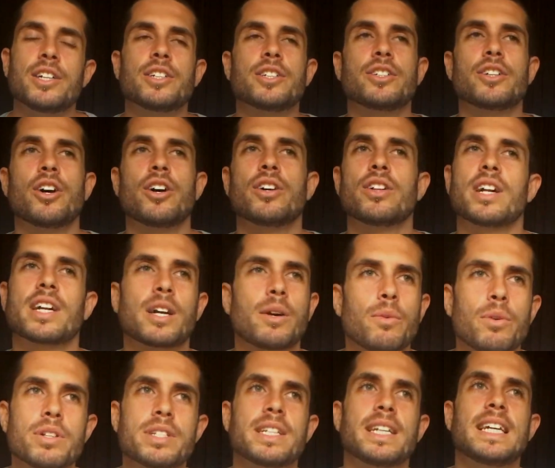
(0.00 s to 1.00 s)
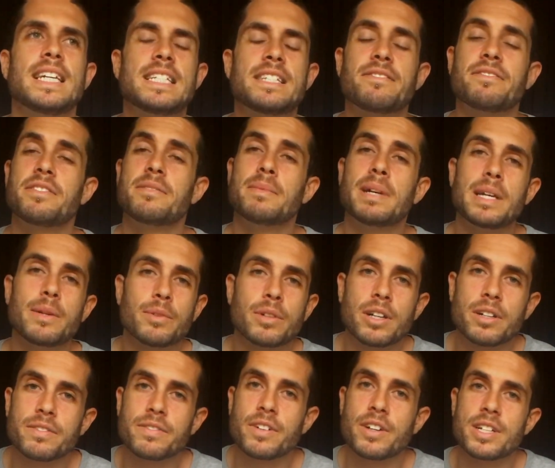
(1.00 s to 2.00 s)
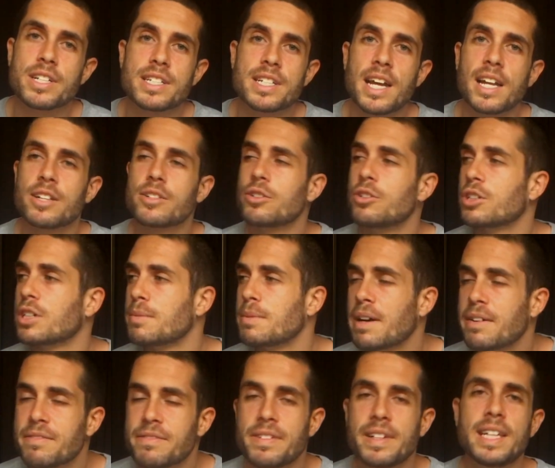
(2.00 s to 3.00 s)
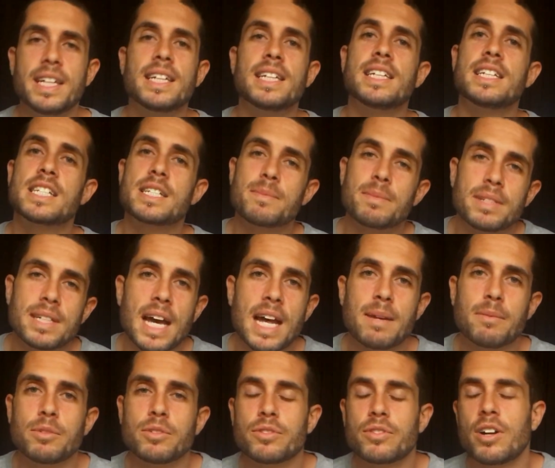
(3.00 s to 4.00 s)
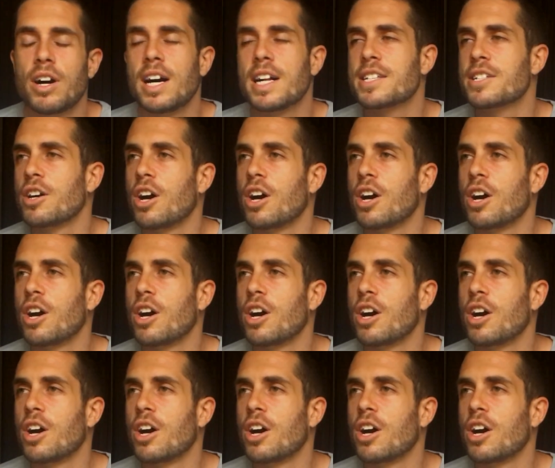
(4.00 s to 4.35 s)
It wasn't easy for me when I first started talking about veganism and animal rights.